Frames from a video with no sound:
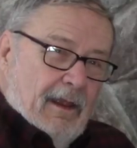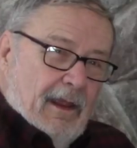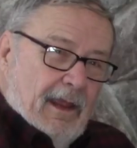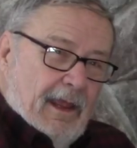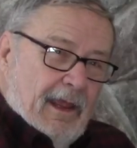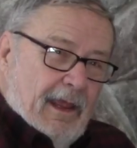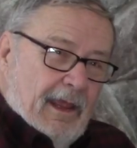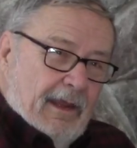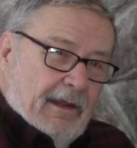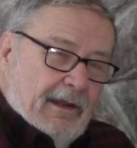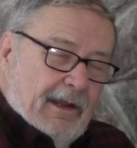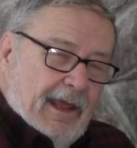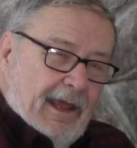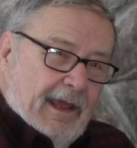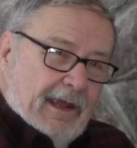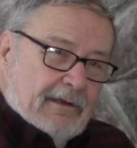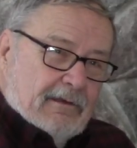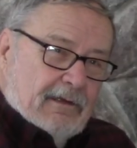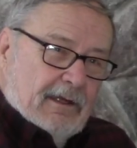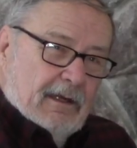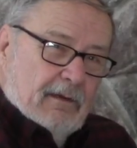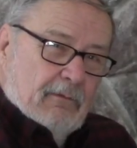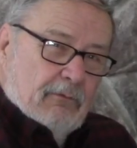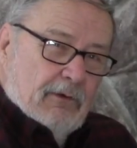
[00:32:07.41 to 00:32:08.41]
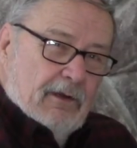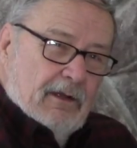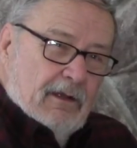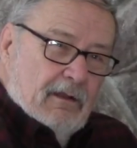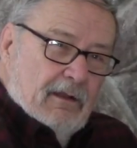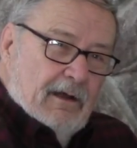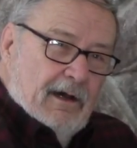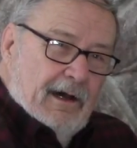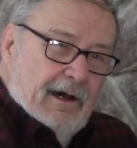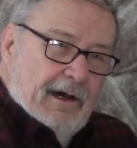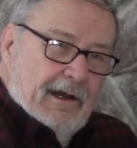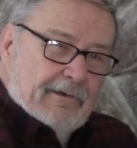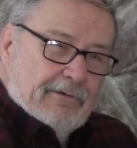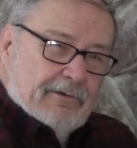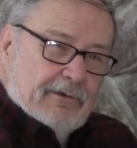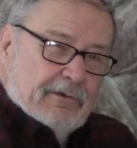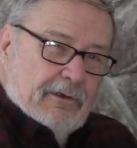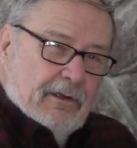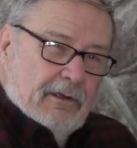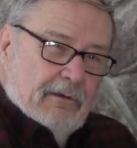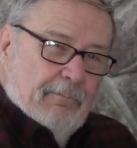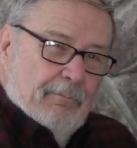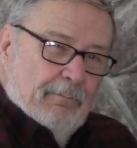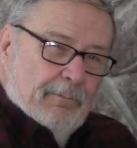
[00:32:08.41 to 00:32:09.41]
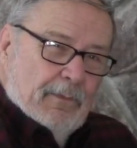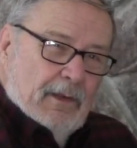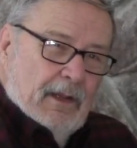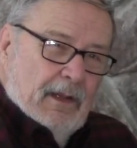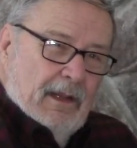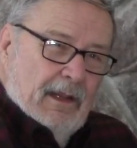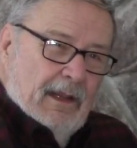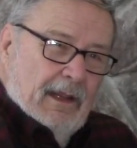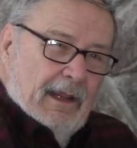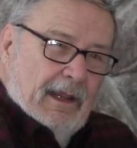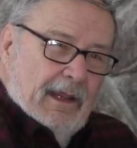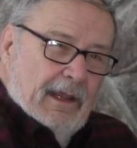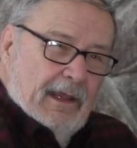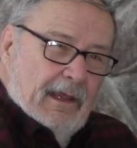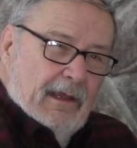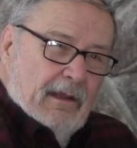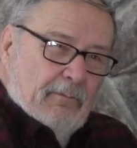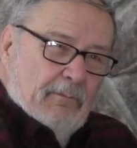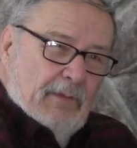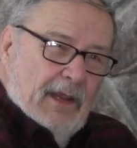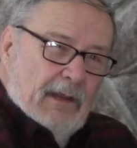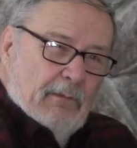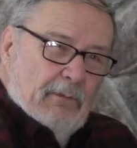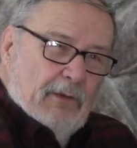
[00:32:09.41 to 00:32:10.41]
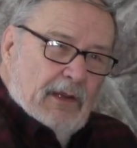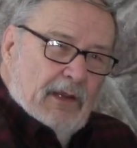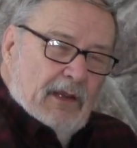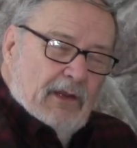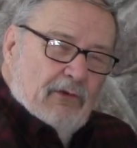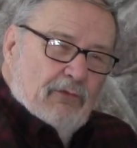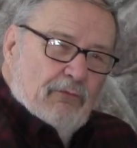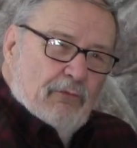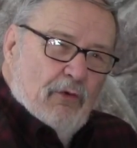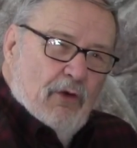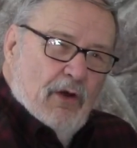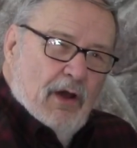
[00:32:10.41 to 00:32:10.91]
and acting real hostile and maybe